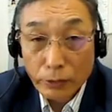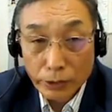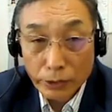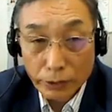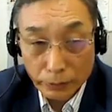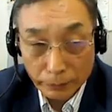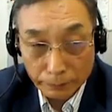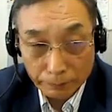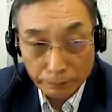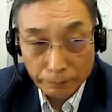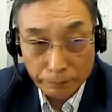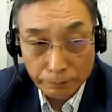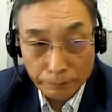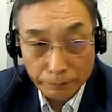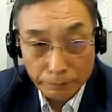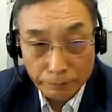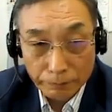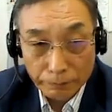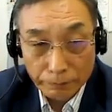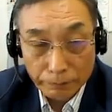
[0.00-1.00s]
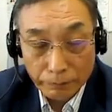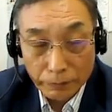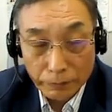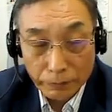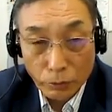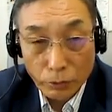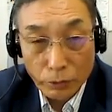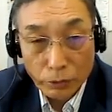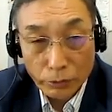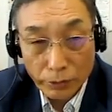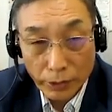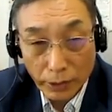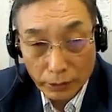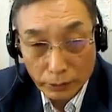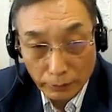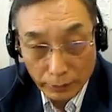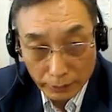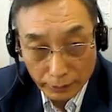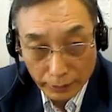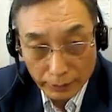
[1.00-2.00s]
So, to put it simple,
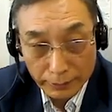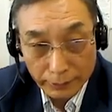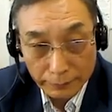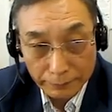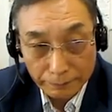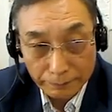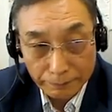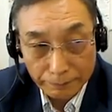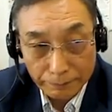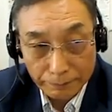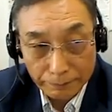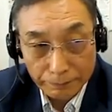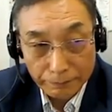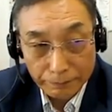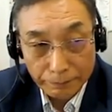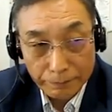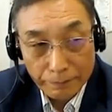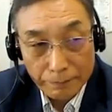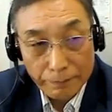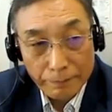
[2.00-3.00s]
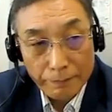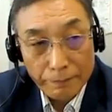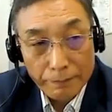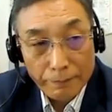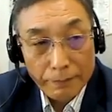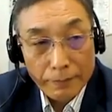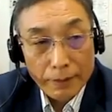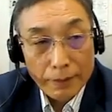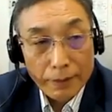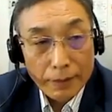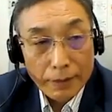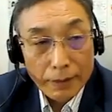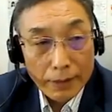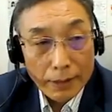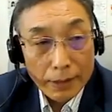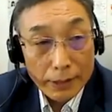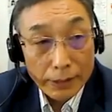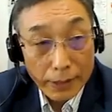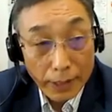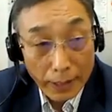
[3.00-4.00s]
they, what they mean, the
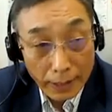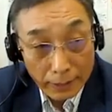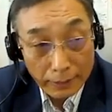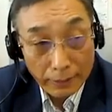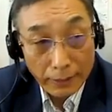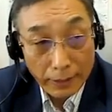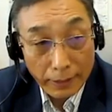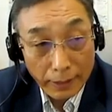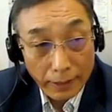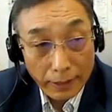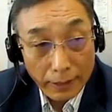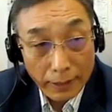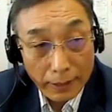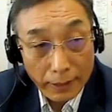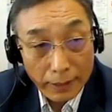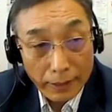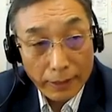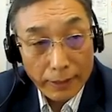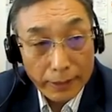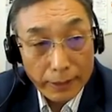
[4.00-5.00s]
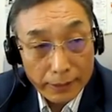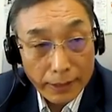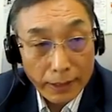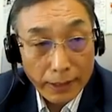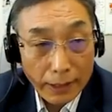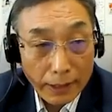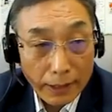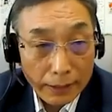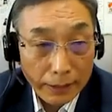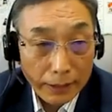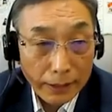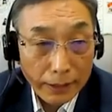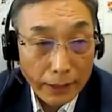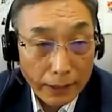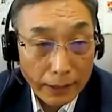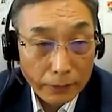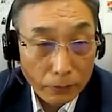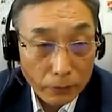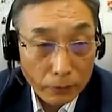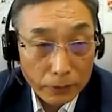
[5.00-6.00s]
students will learn and they should be
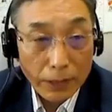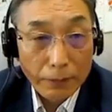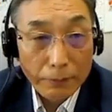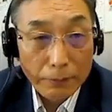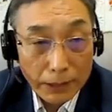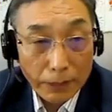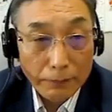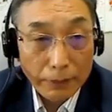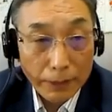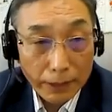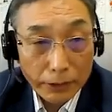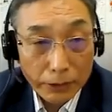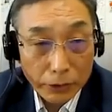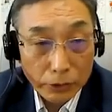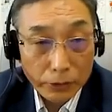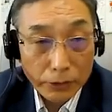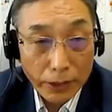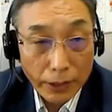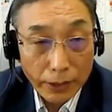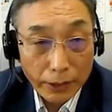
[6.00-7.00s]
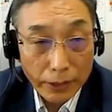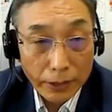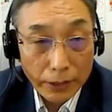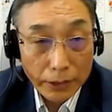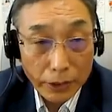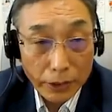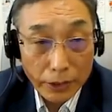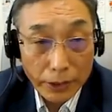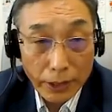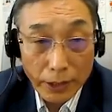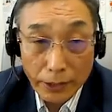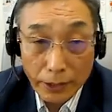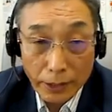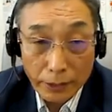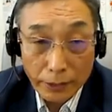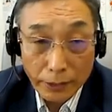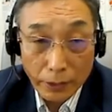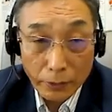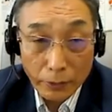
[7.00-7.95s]
able to apply that in the society.